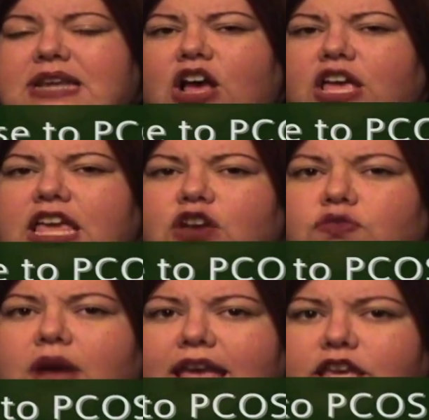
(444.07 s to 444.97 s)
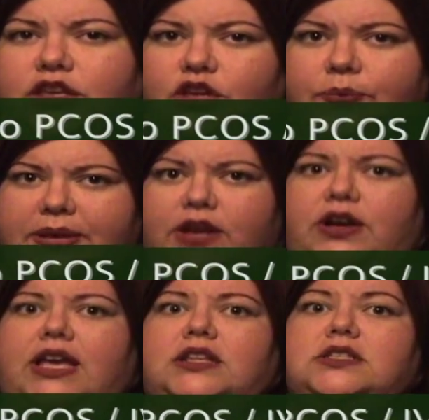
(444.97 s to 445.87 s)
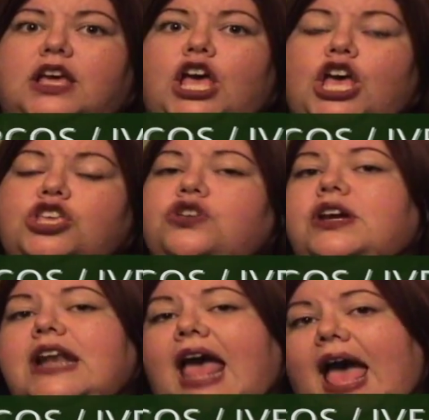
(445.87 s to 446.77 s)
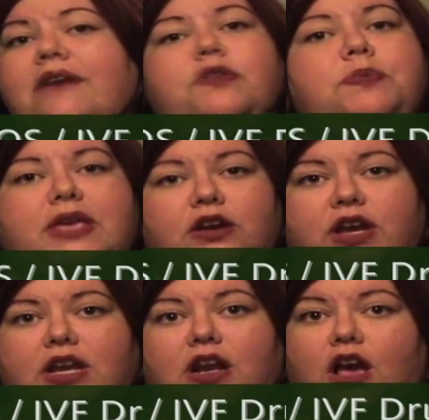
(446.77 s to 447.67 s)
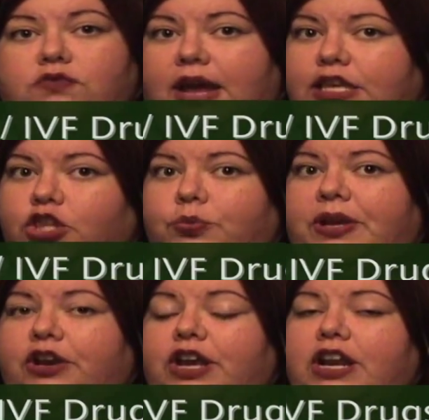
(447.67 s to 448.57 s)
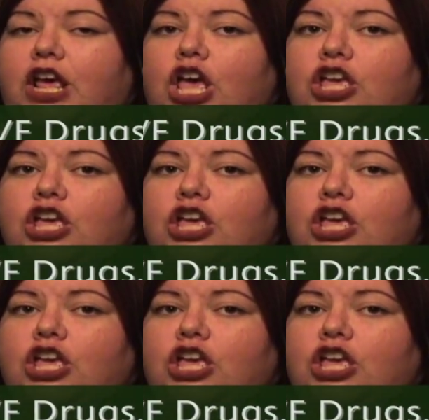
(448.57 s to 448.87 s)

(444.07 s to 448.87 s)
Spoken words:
Now, irregular periods, you can have a period, a regular period,